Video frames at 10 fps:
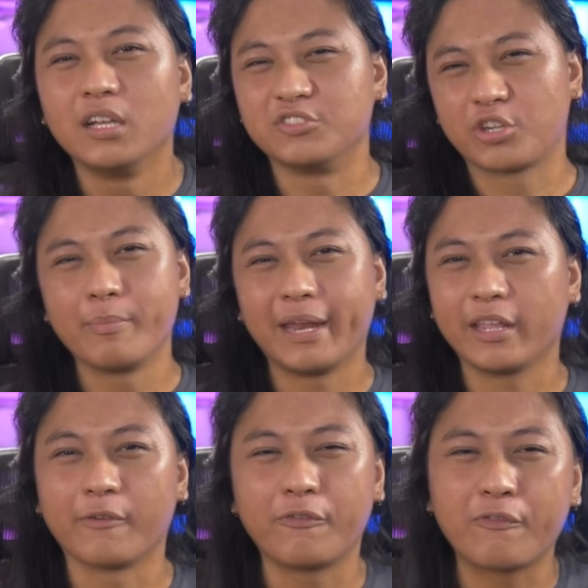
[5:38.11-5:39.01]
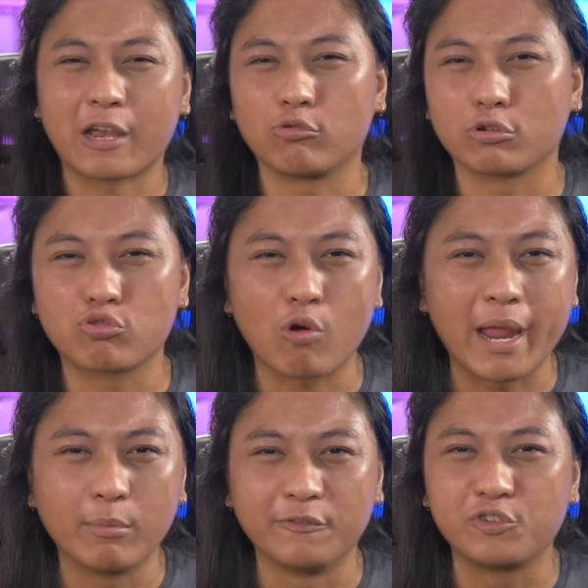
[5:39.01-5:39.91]
is committing a federal
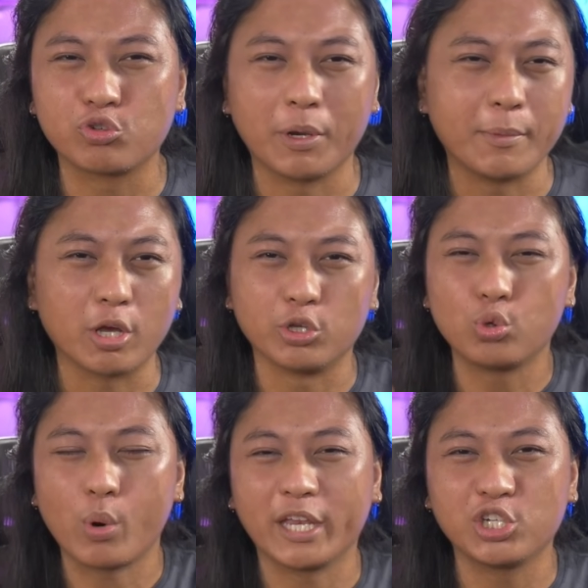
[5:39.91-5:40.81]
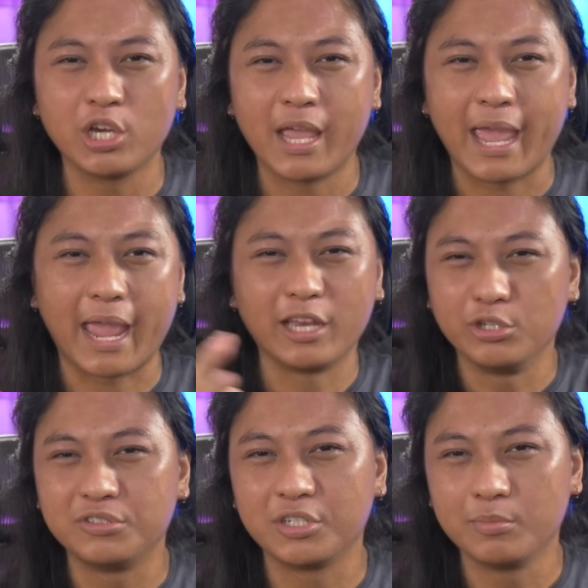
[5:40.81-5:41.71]
crime of streaming on Twitch and
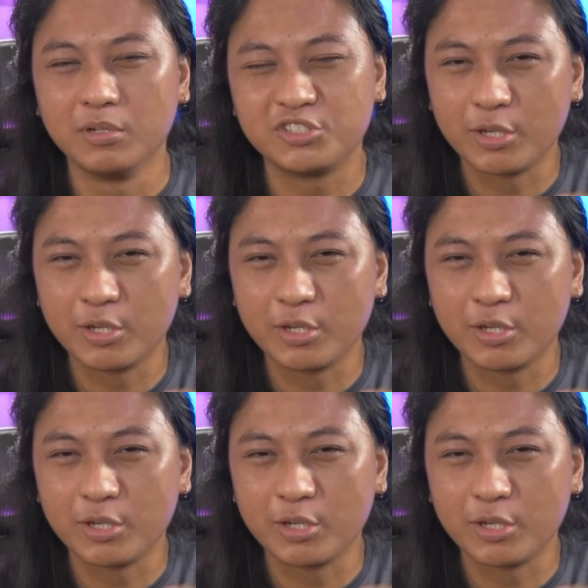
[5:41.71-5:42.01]
YouTube